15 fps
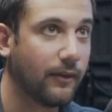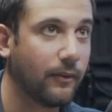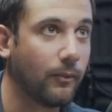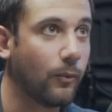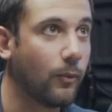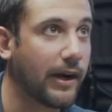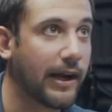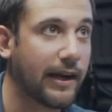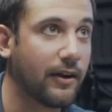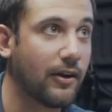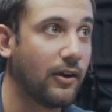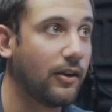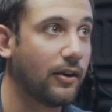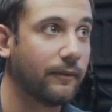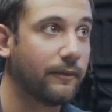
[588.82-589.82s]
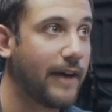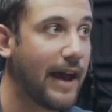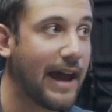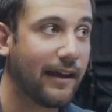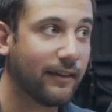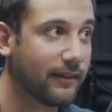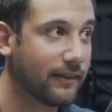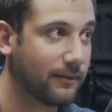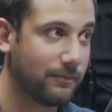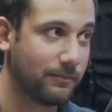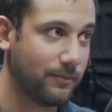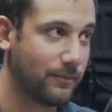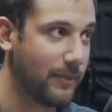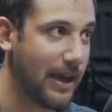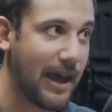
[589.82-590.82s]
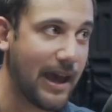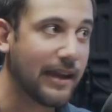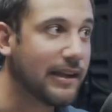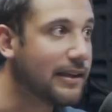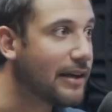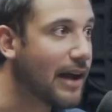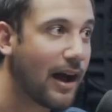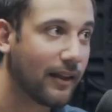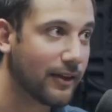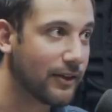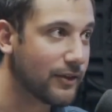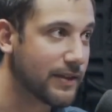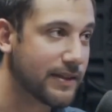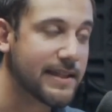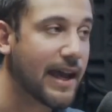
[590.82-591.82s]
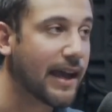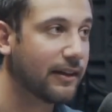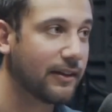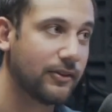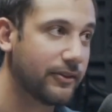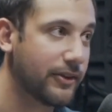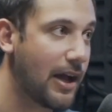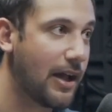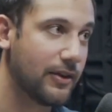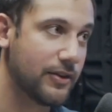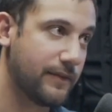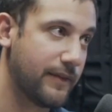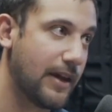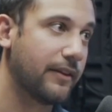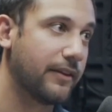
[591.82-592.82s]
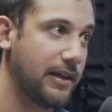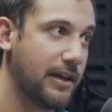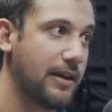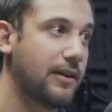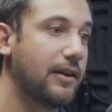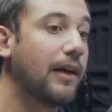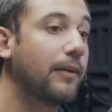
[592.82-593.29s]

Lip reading: what I call our vast heady knowledge, the technical knowledge of healthcare,